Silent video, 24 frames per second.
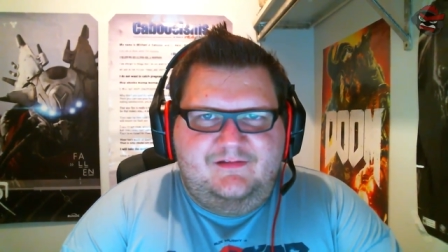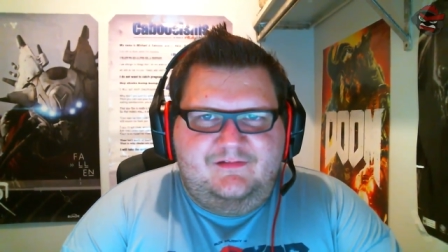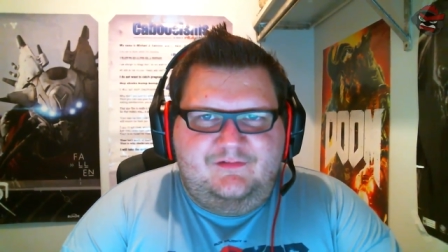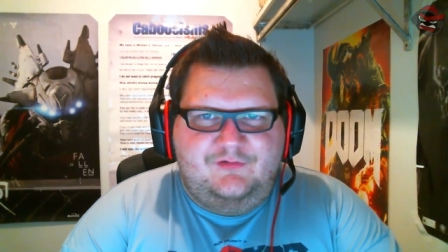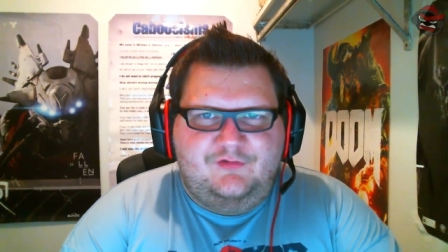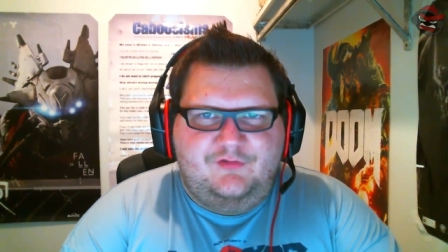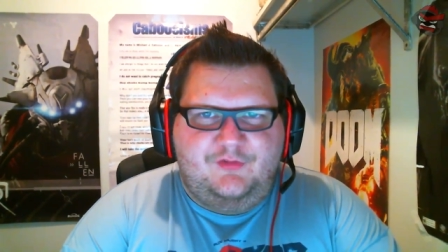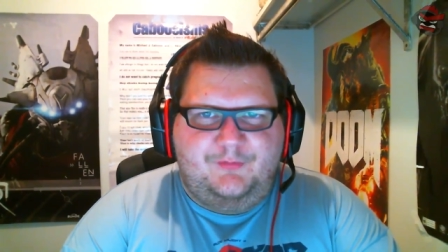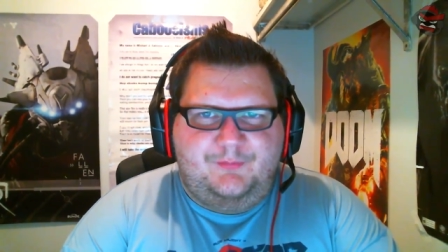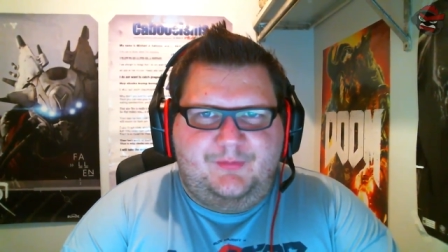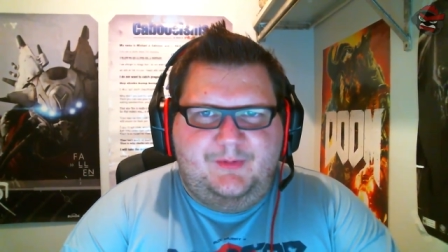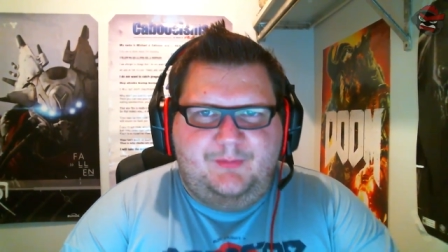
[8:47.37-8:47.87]

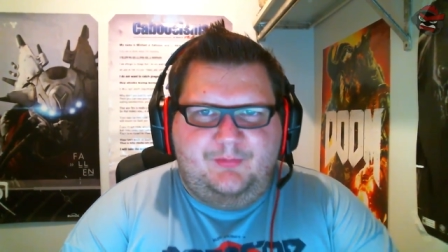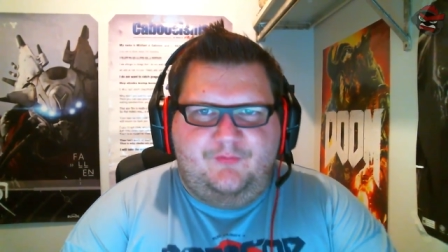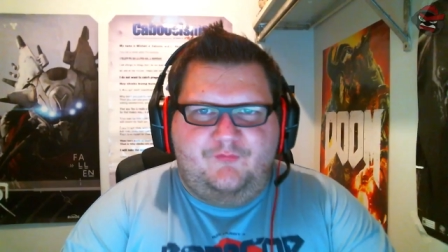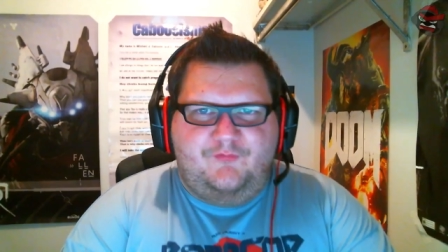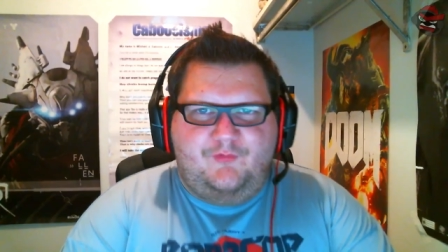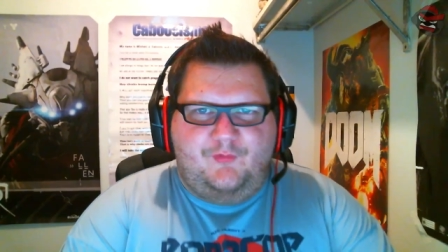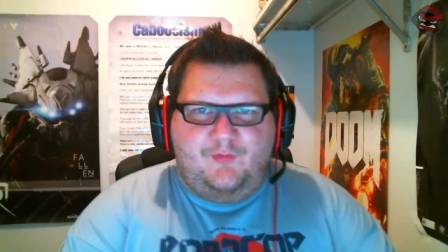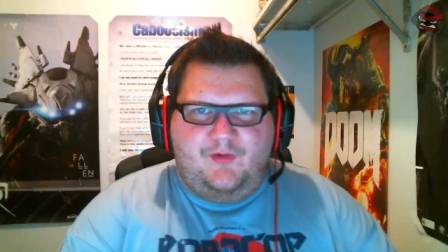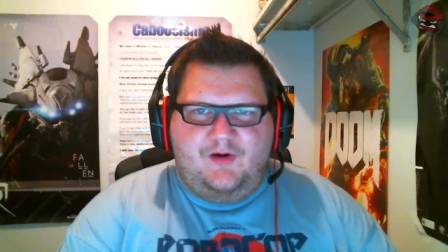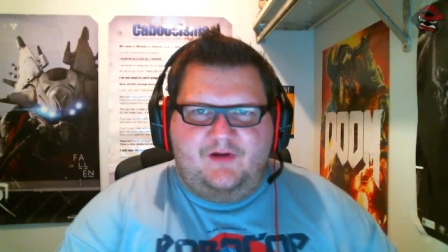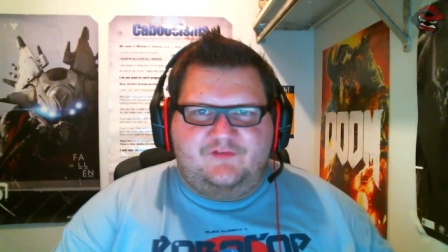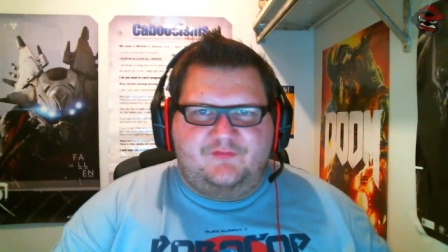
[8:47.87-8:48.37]
to the people
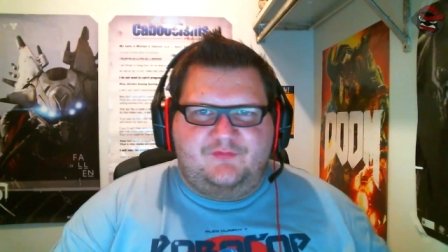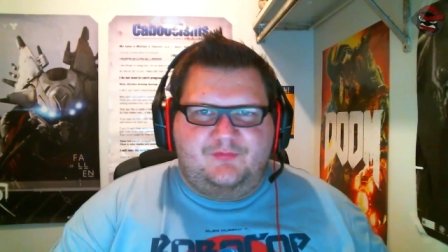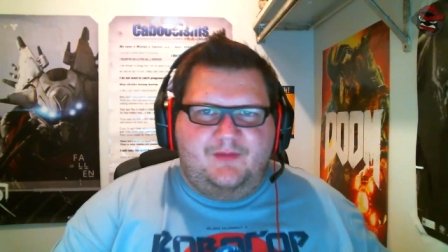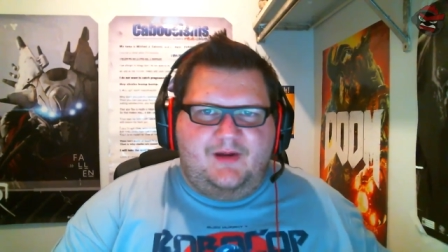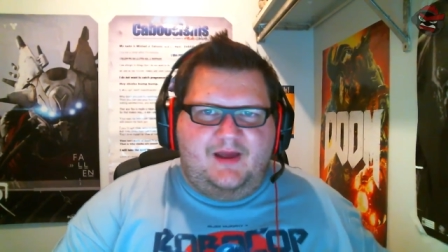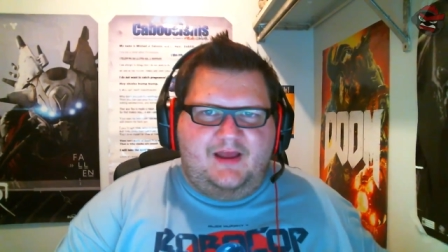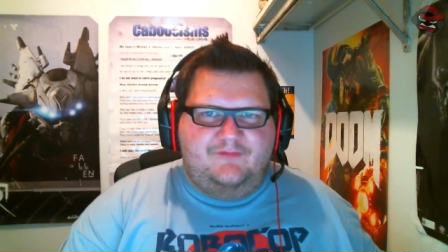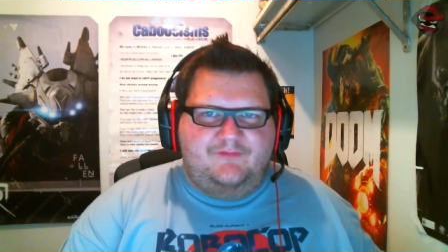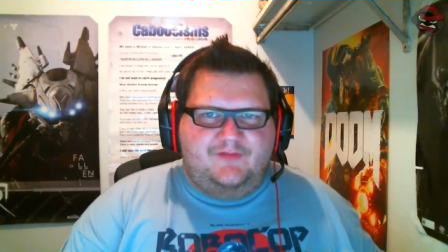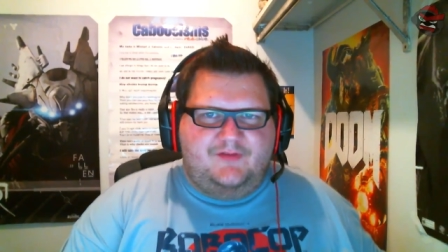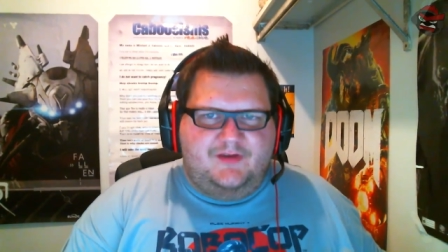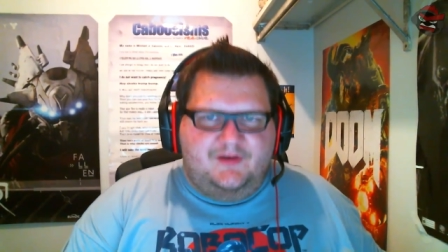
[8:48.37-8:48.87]
who watch
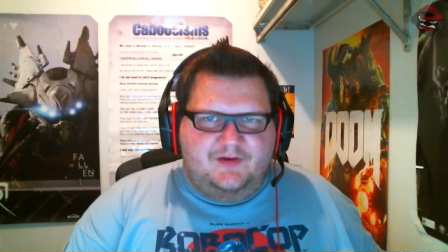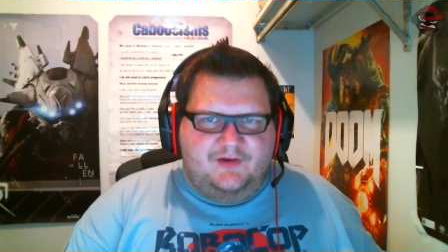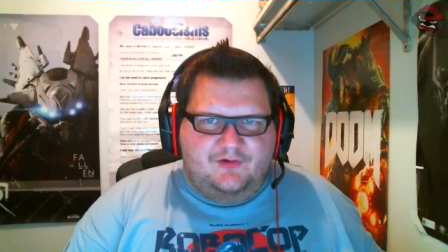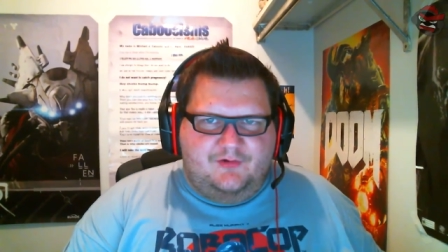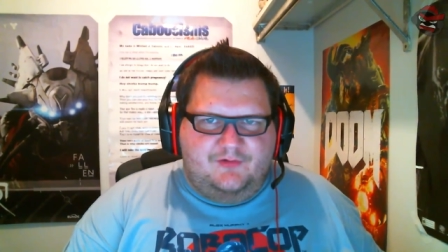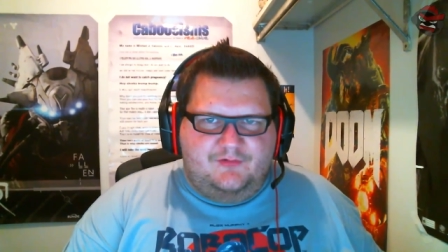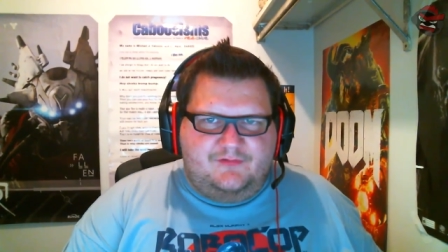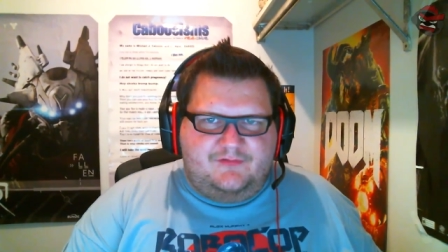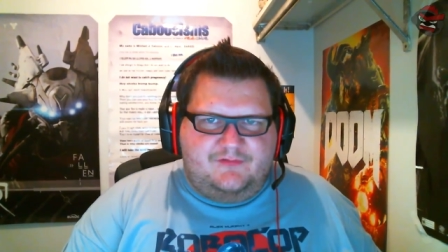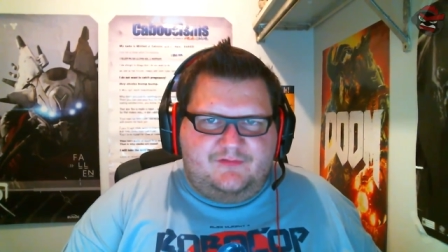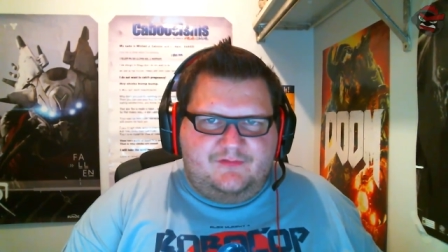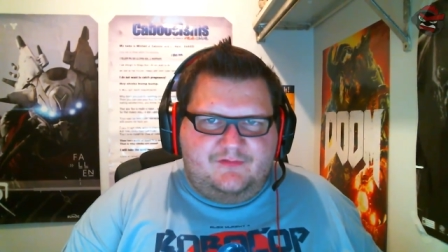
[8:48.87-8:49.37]
my
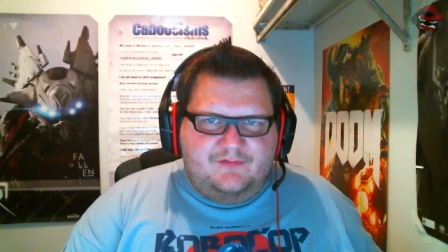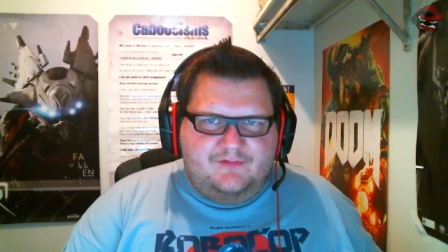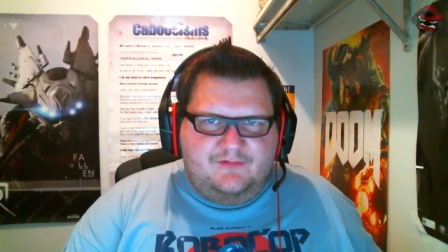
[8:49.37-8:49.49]
videos